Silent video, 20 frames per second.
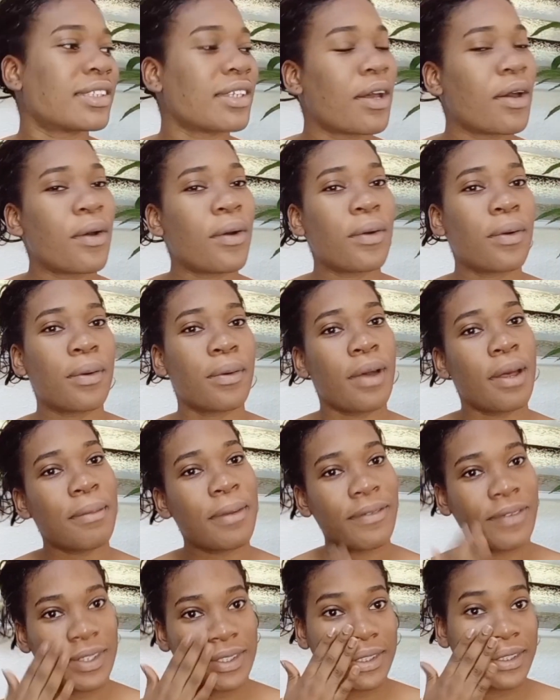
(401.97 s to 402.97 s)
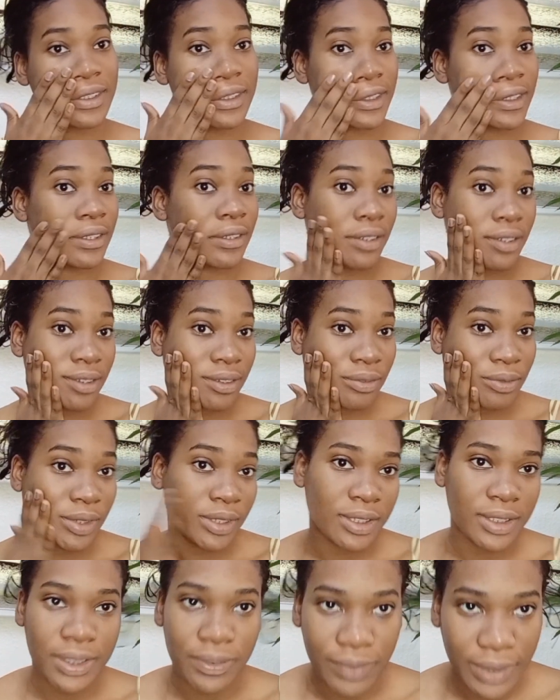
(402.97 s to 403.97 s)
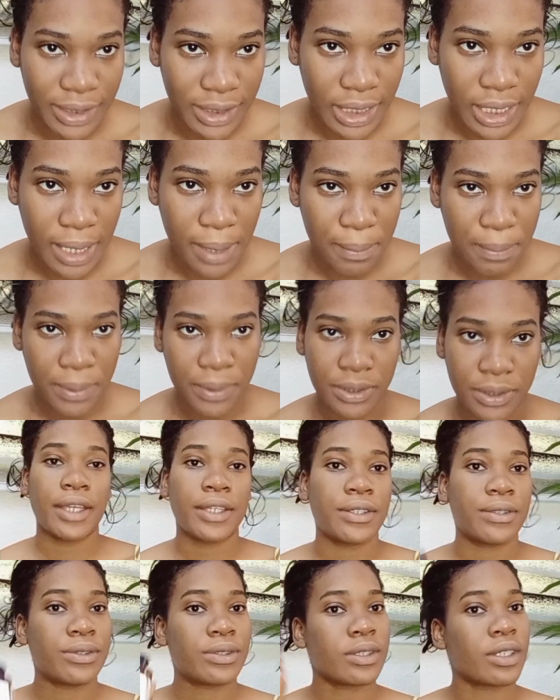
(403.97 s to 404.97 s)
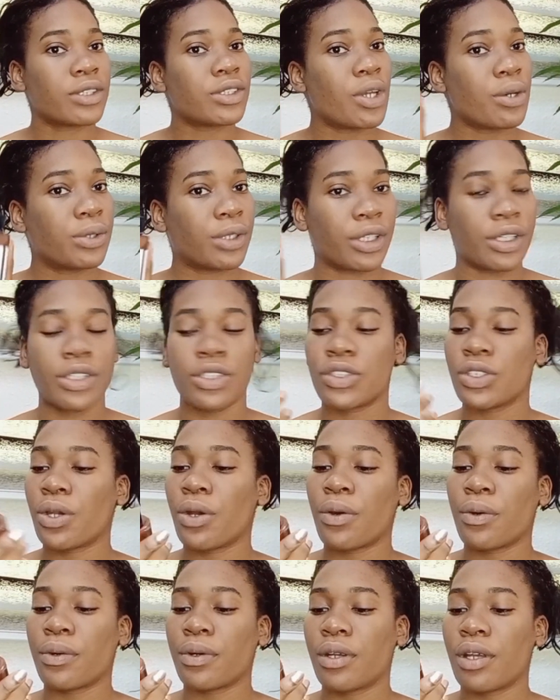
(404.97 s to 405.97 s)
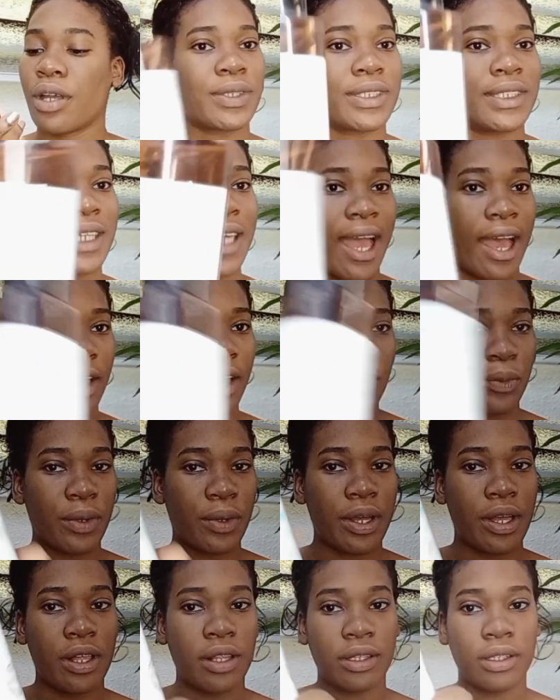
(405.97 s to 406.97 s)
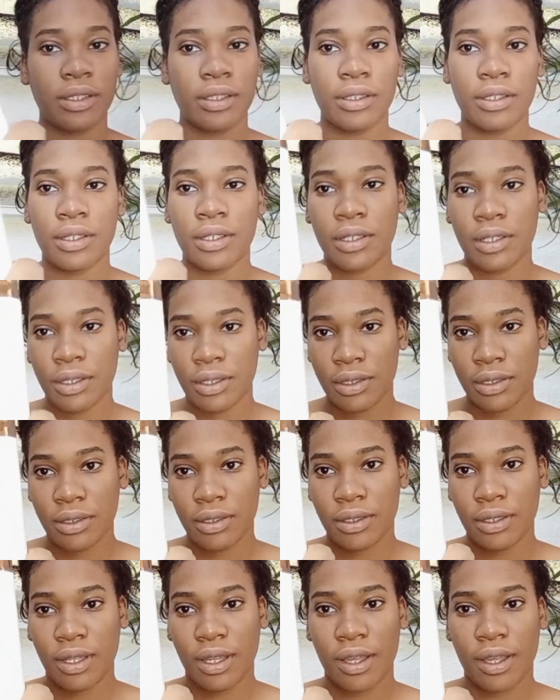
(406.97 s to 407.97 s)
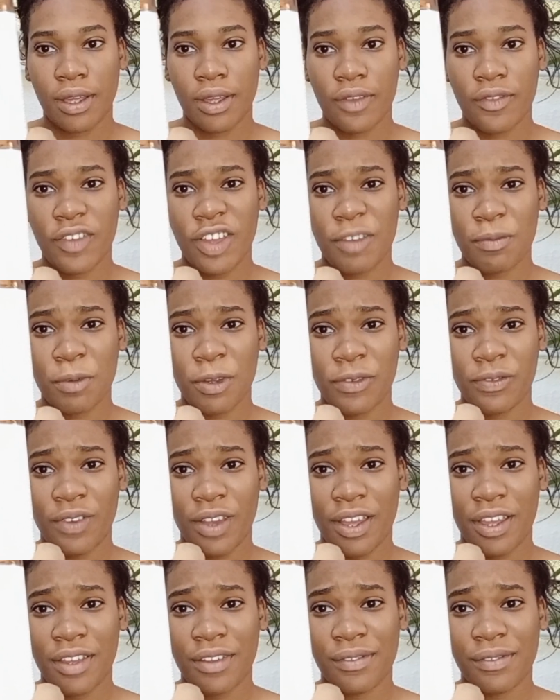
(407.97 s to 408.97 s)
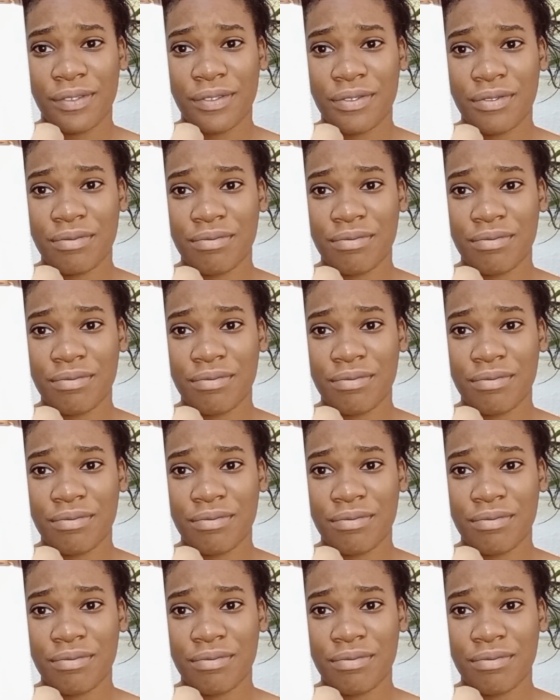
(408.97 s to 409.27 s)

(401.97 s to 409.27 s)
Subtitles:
So while my face is still relatively damp, I use a toner. So it was the Aquel 5.5.